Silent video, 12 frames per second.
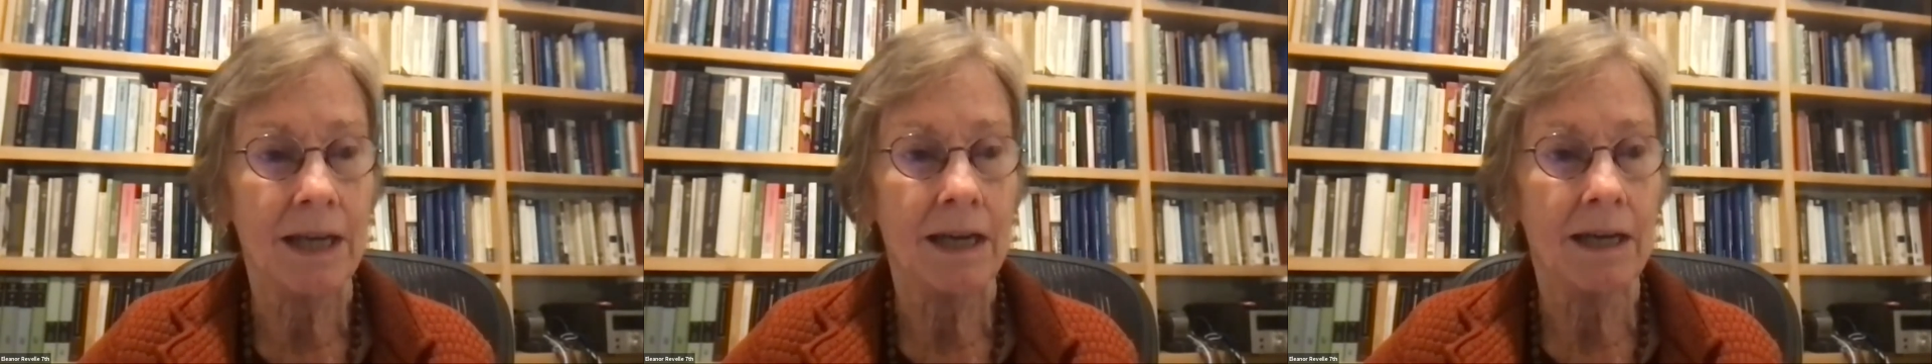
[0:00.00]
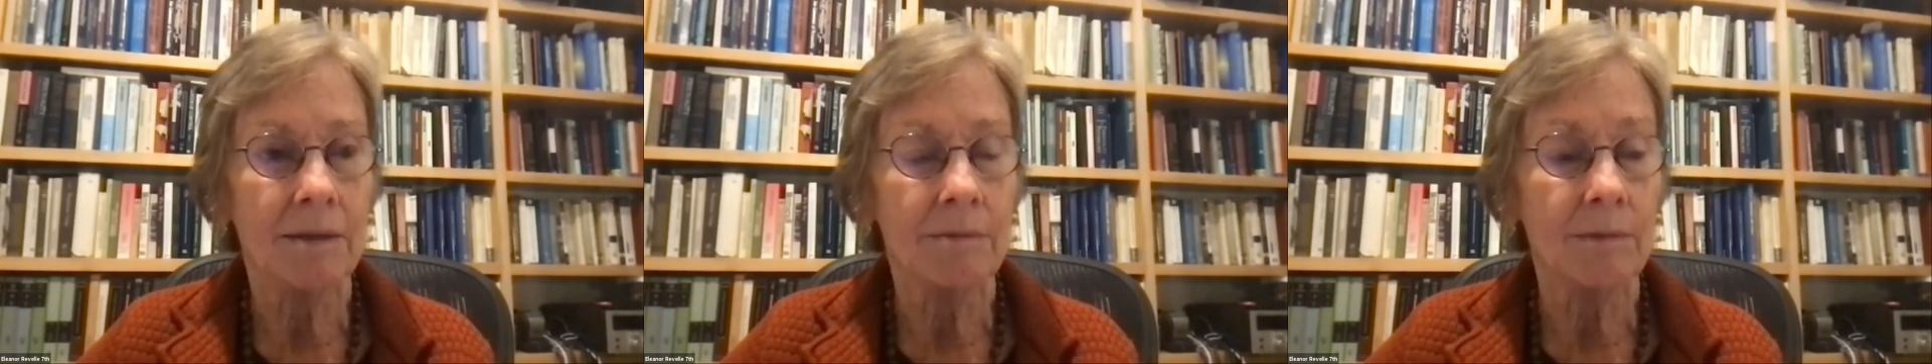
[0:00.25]

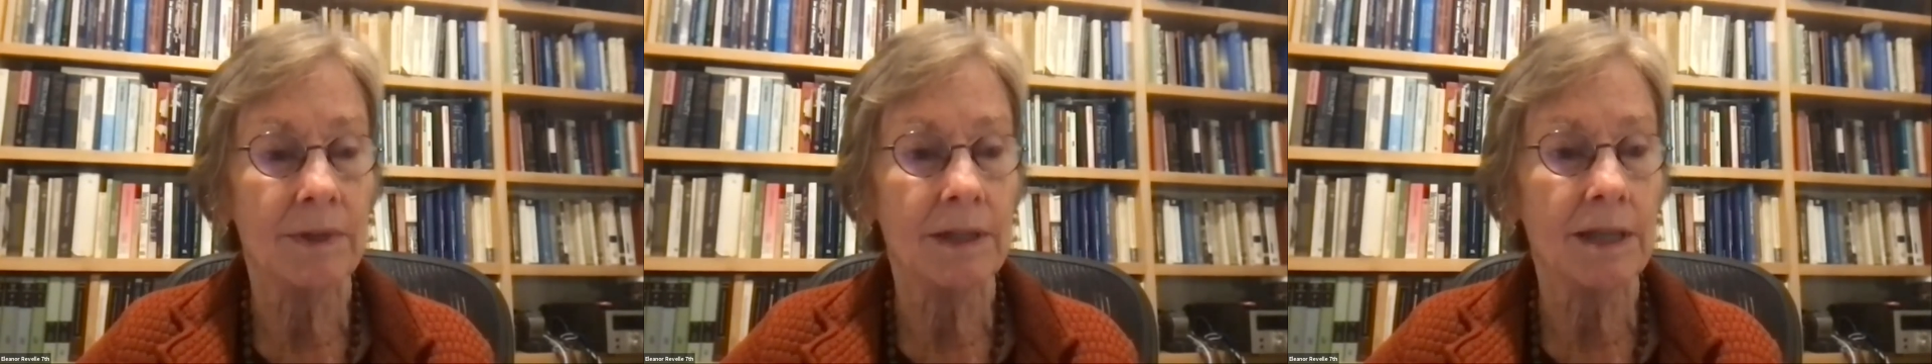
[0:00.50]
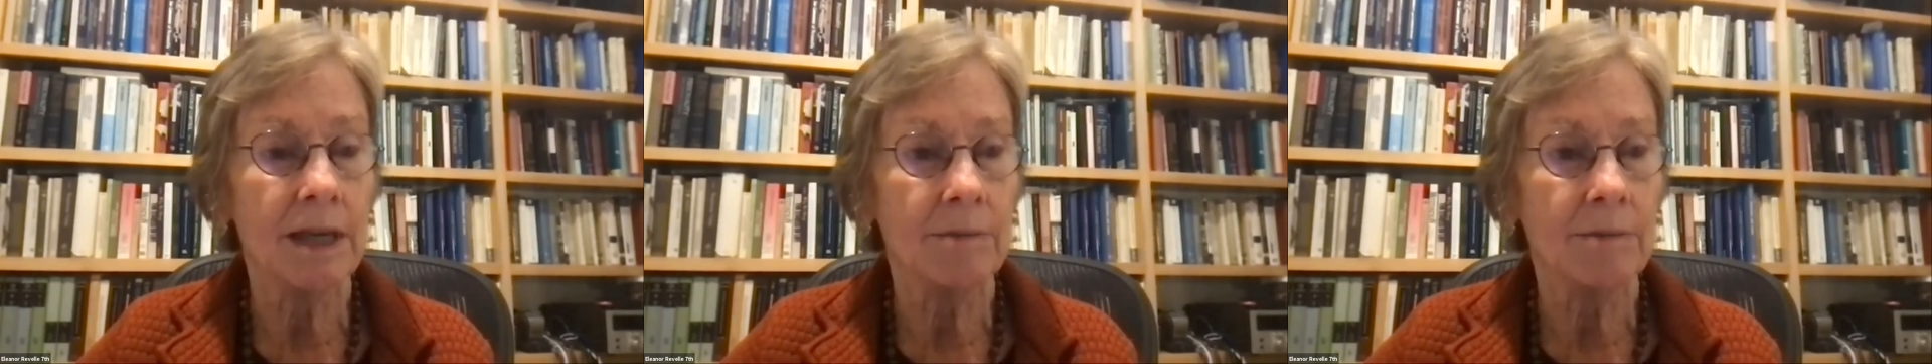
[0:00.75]

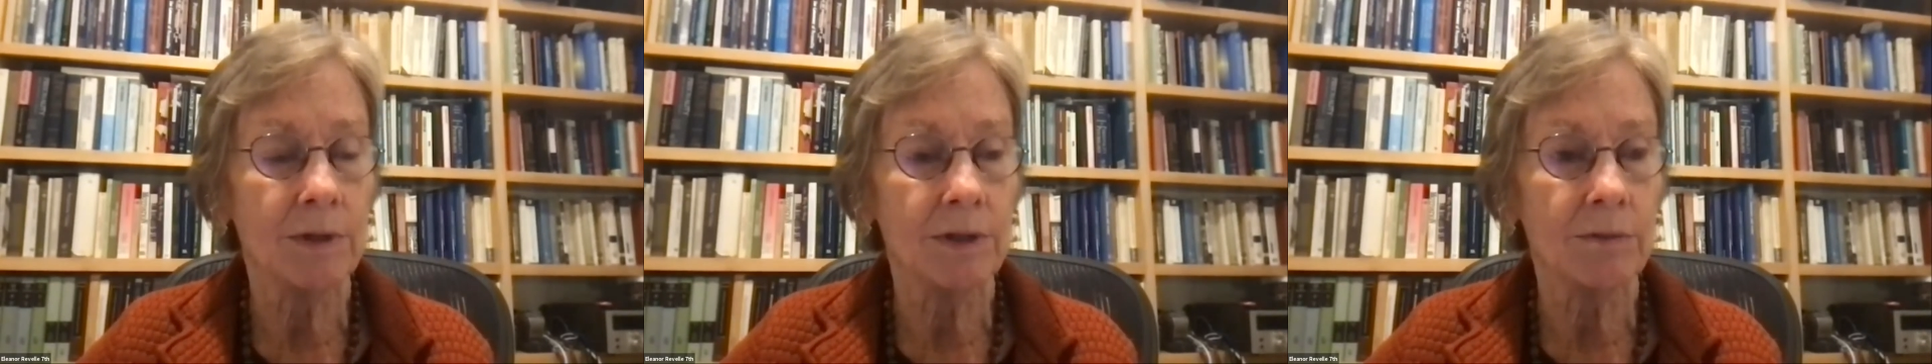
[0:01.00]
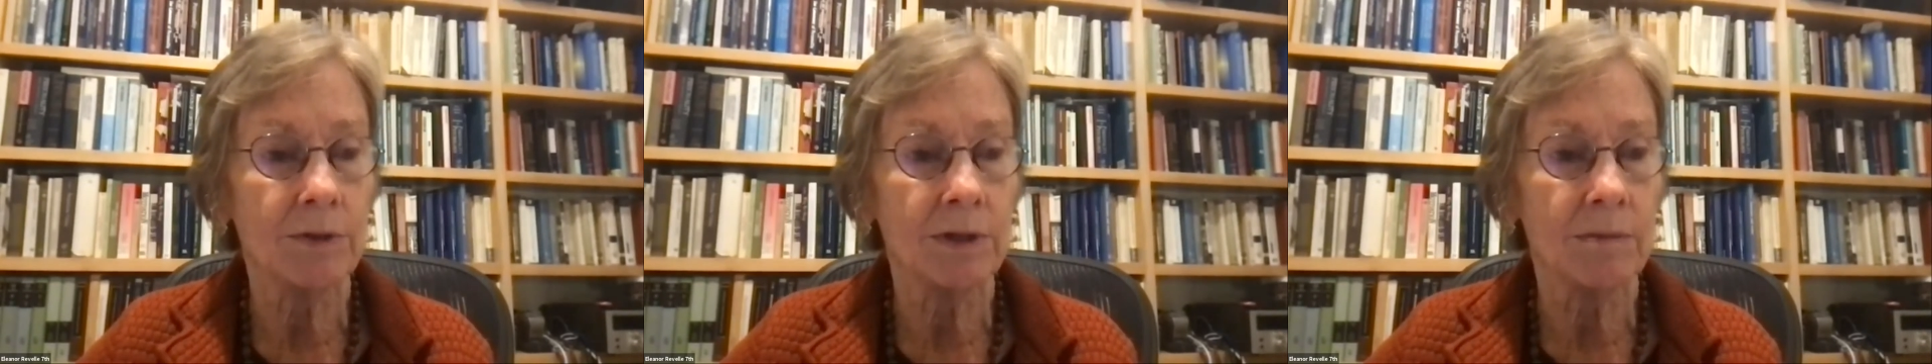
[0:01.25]
really come to
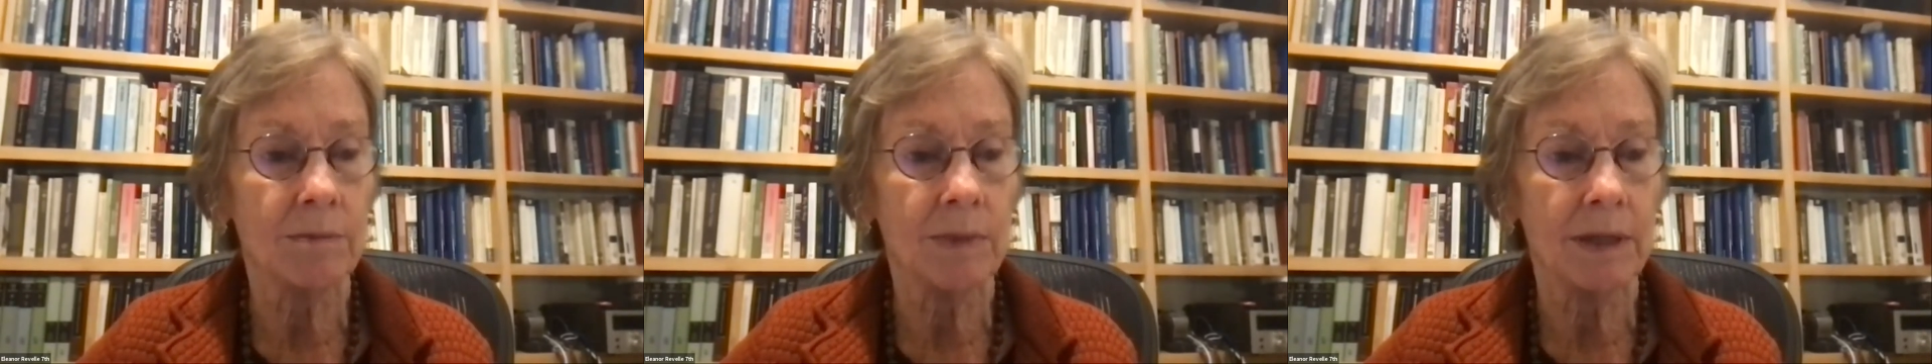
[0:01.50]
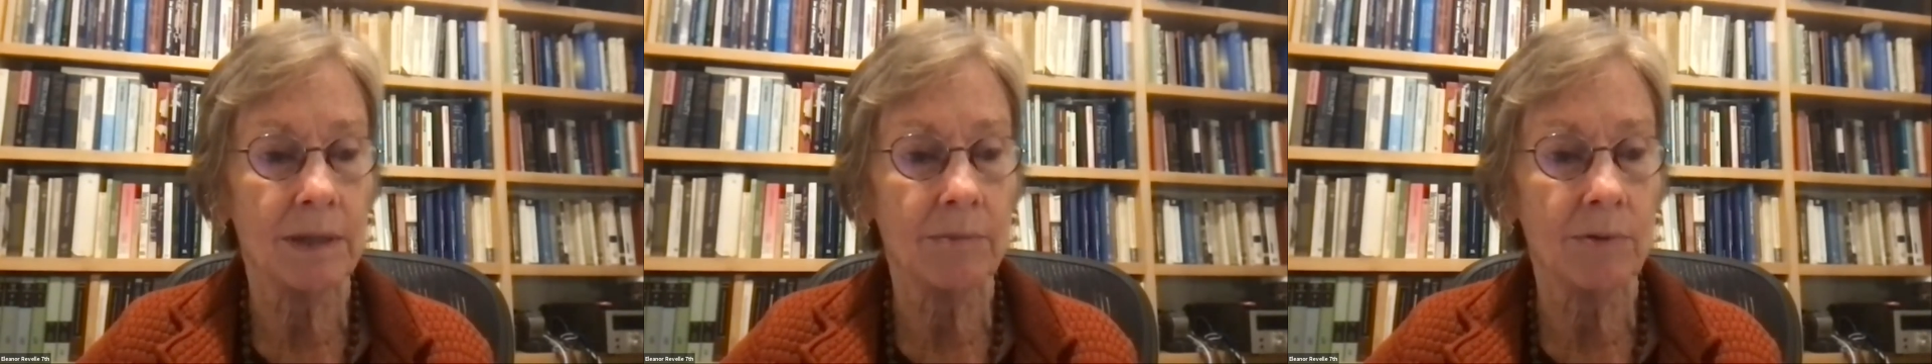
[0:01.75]
us with some
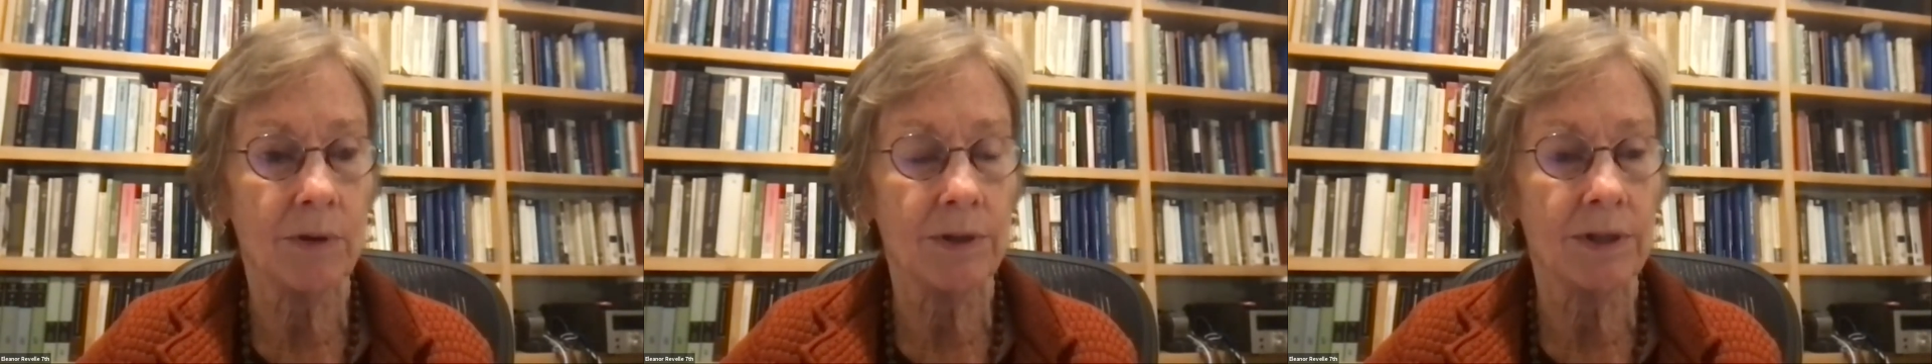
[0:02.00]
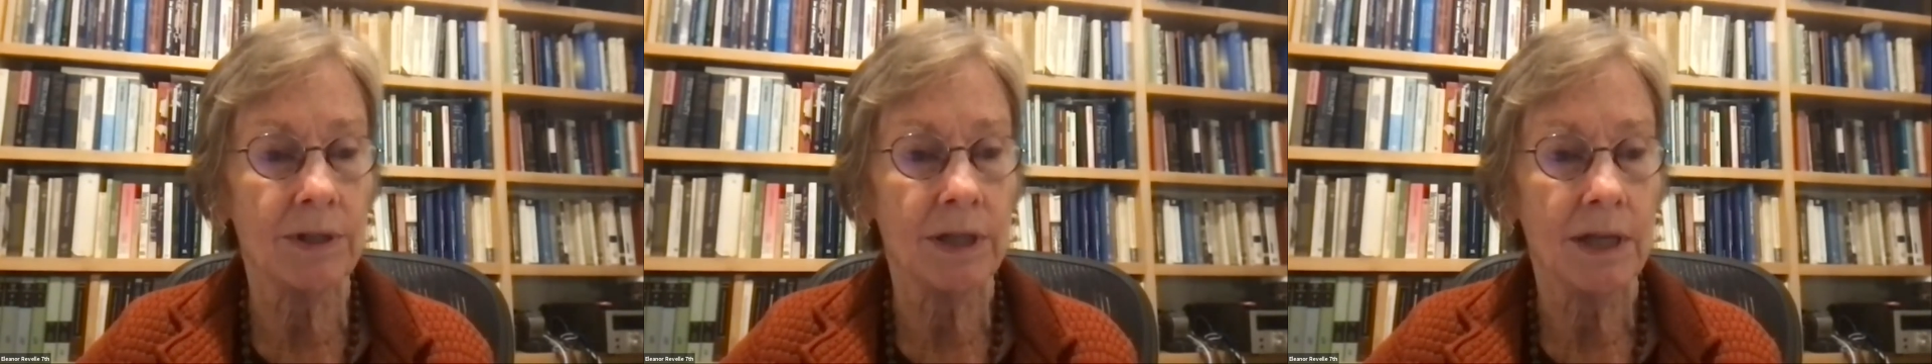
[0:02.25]

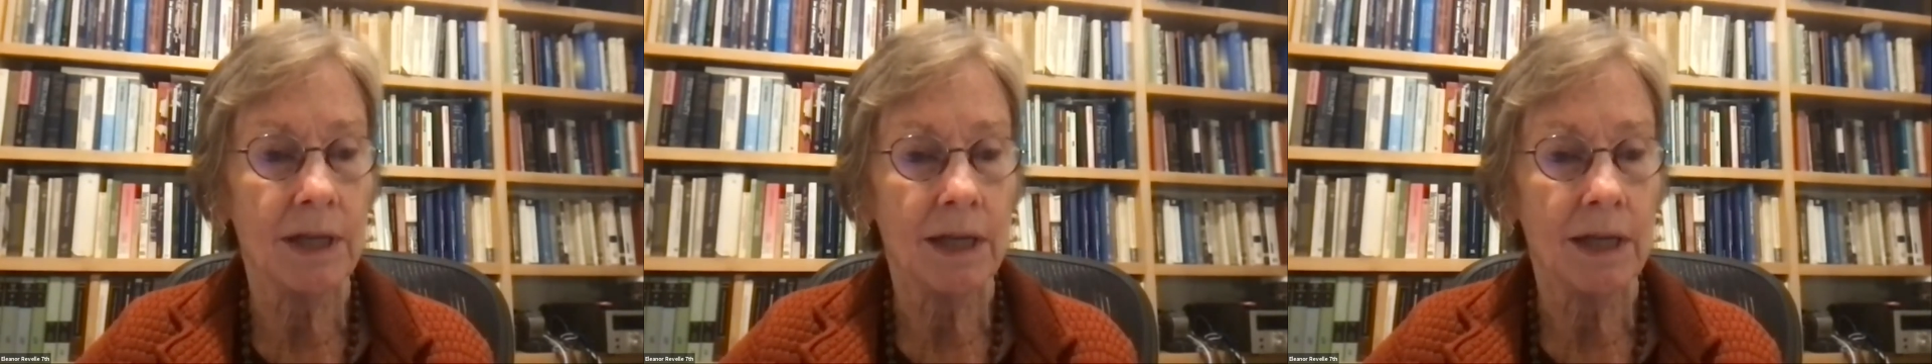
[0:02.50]
important